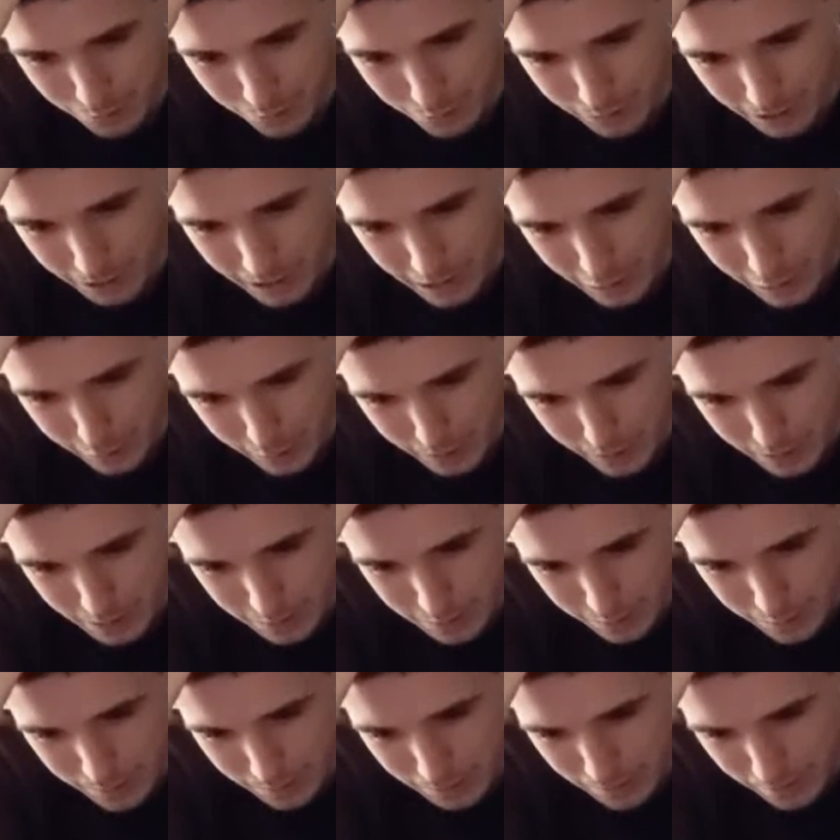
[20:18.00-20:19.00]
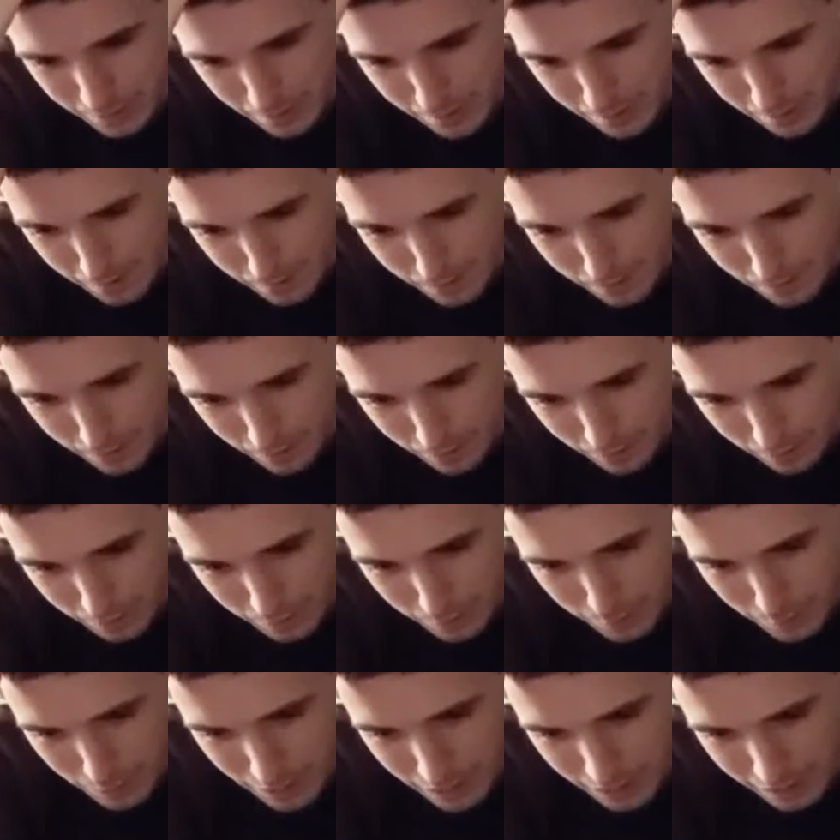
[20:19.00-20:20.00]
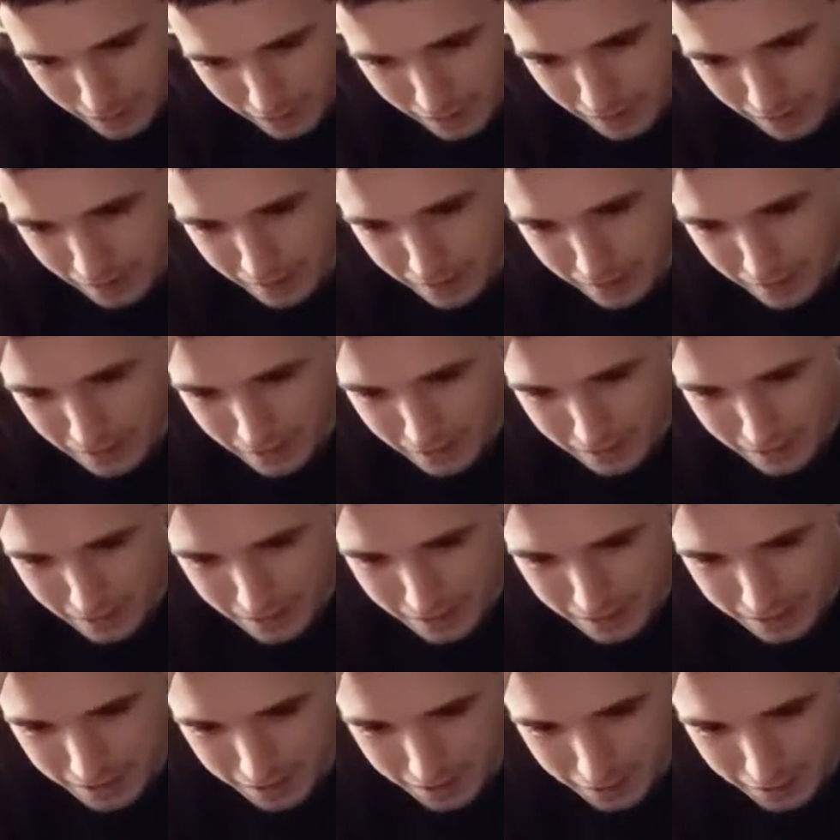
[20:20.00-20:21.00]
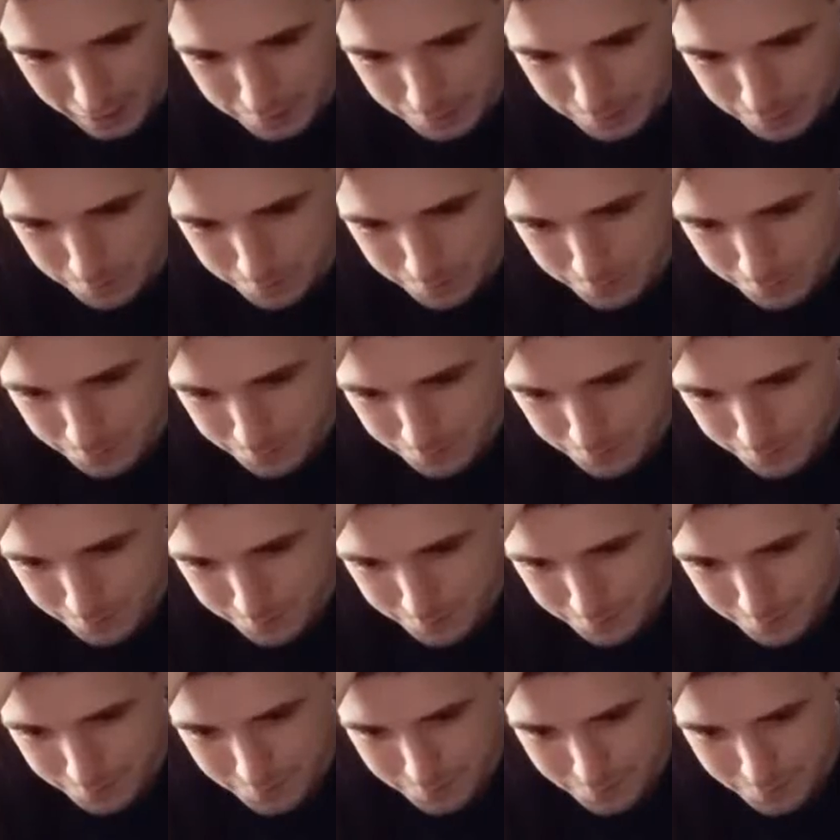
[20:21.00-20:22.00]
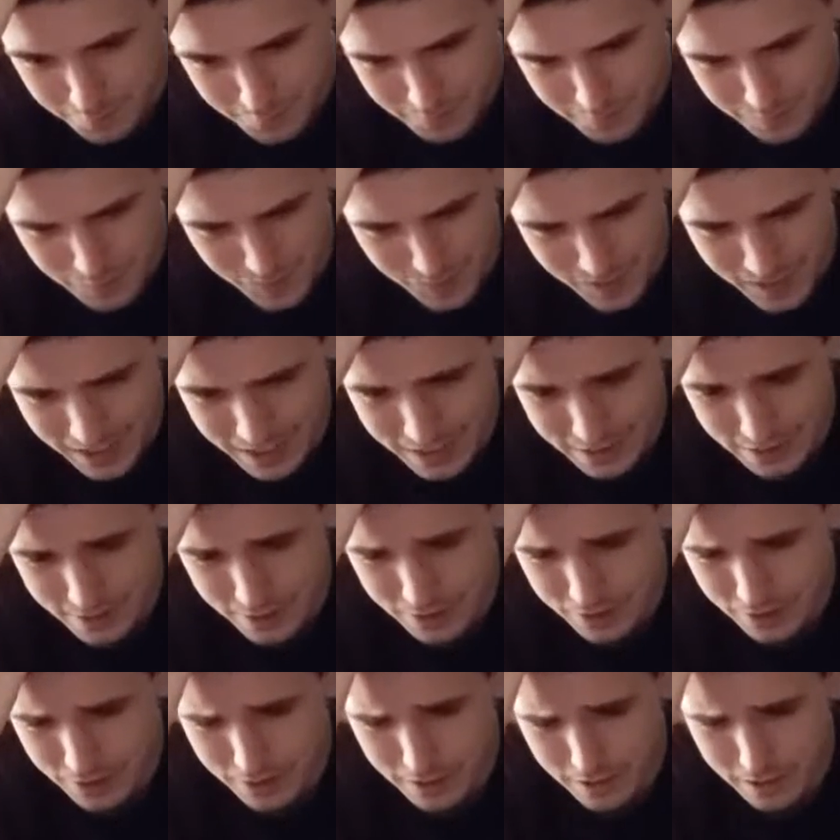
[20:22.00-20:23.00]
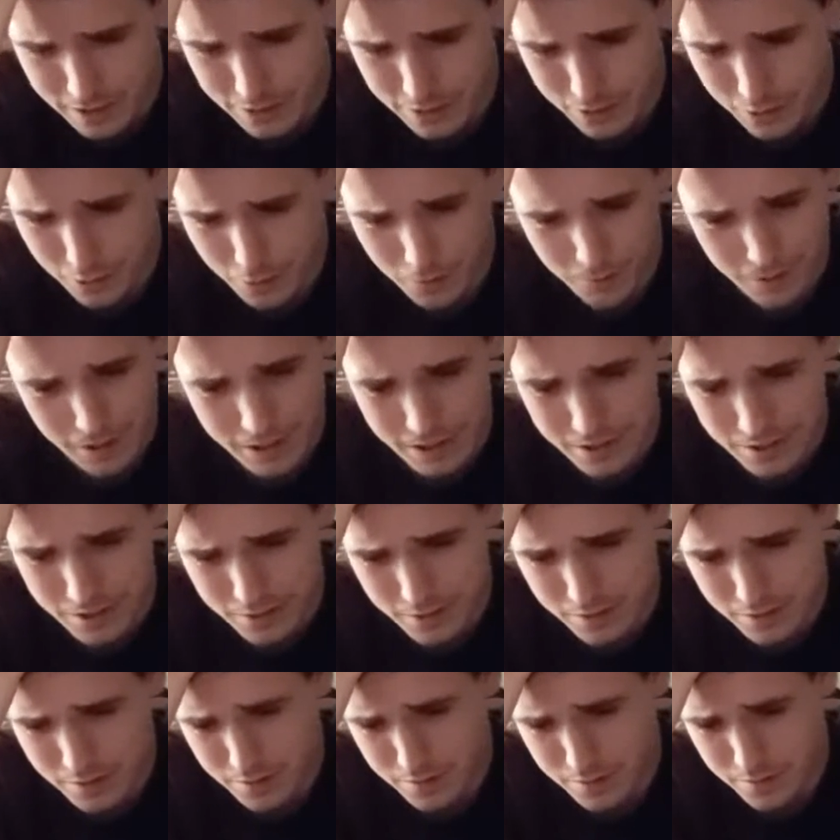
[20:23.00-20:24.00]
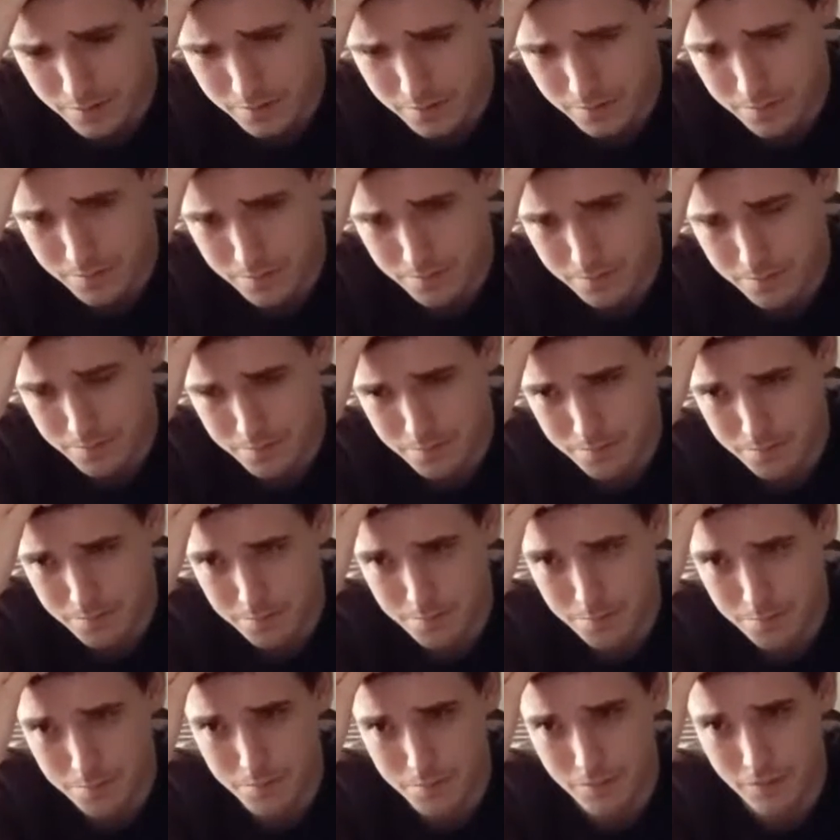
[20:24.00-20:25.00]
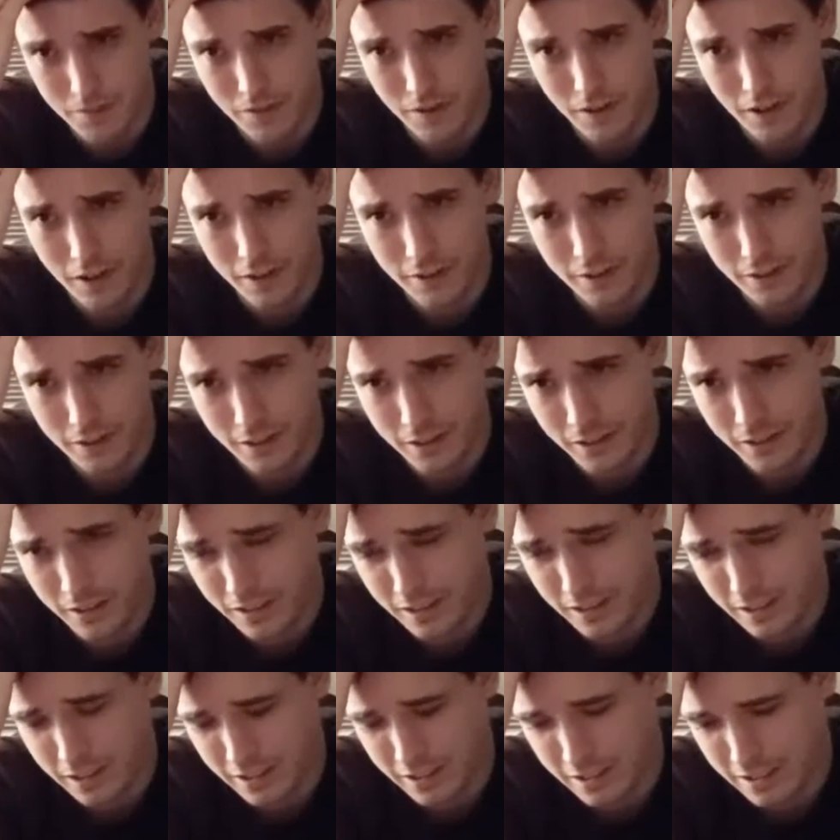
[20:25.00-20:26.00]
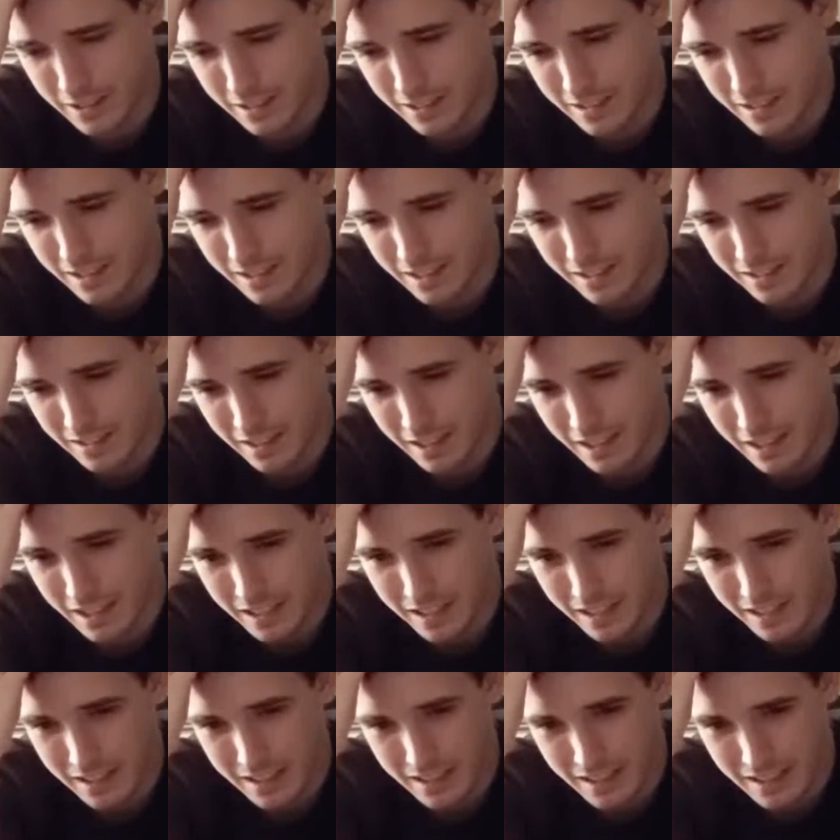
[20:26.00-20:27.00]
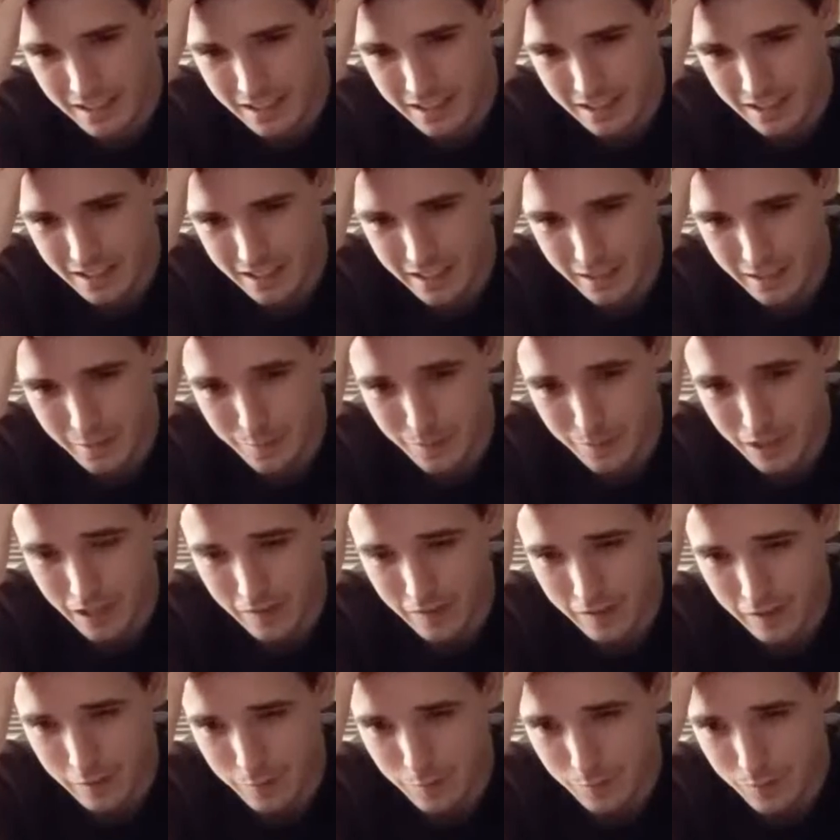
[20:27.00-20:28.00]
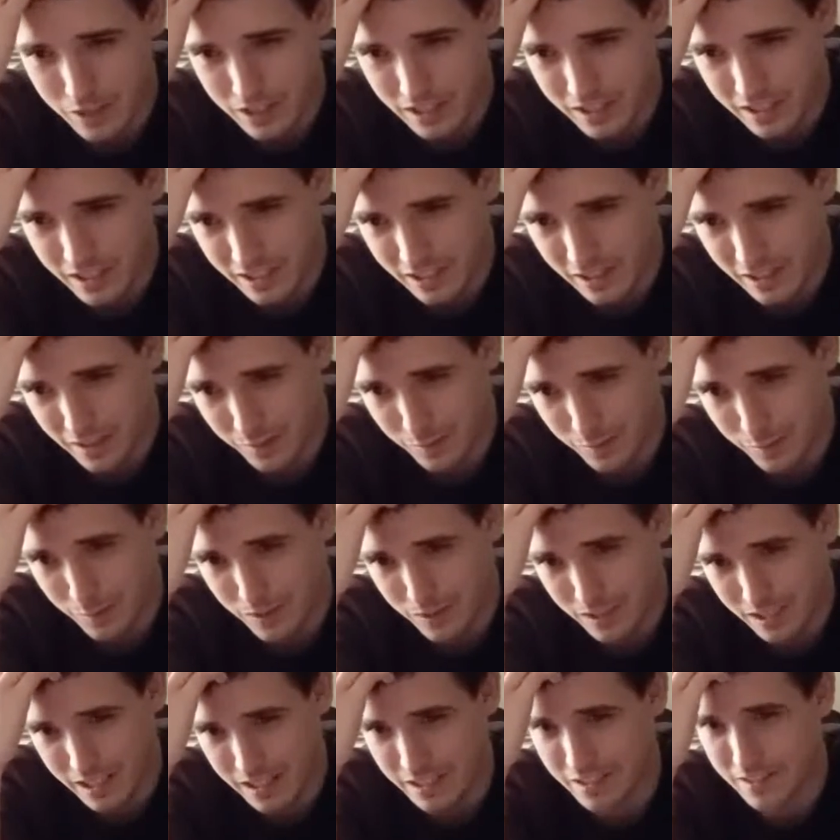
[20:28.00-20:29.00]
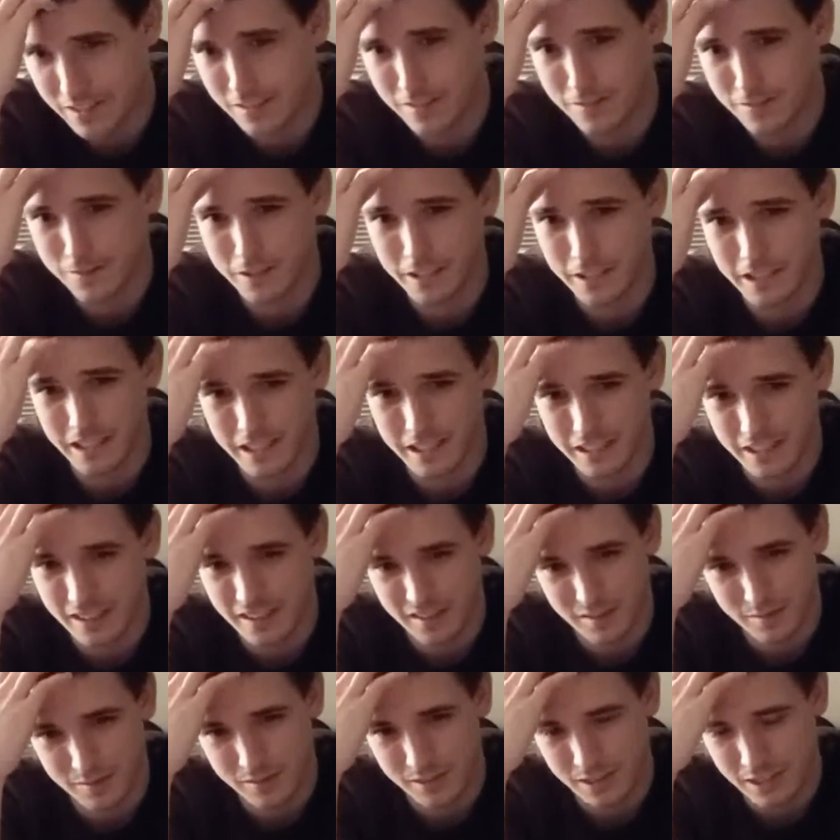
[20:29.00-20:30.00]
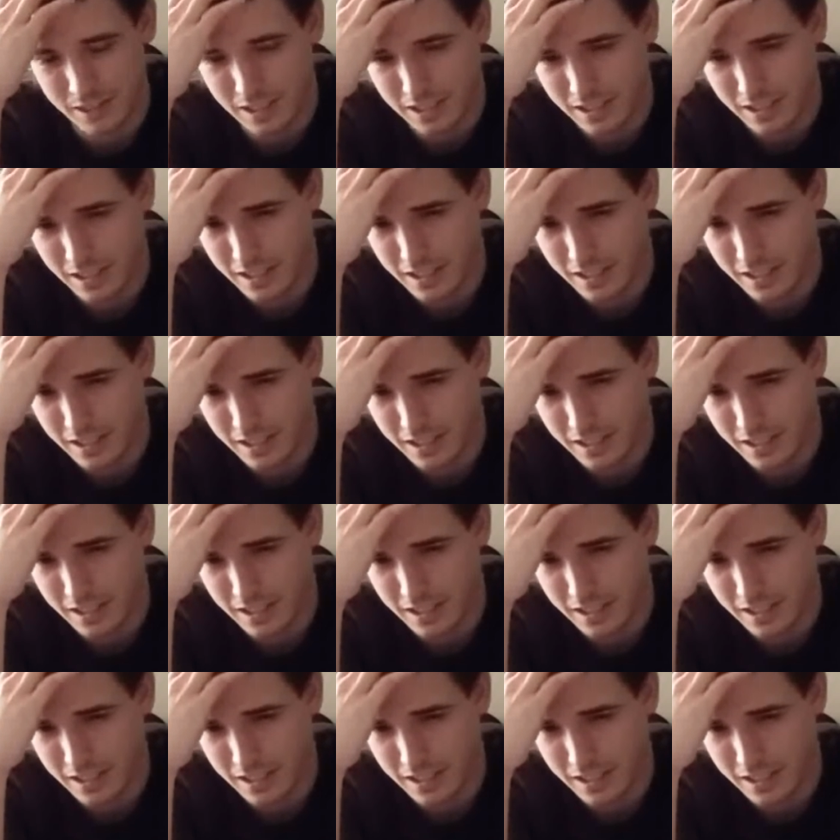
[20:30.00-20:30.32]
whole like twist with the villain being um, his girlfriend's father, and then like him having to meet him and fight him,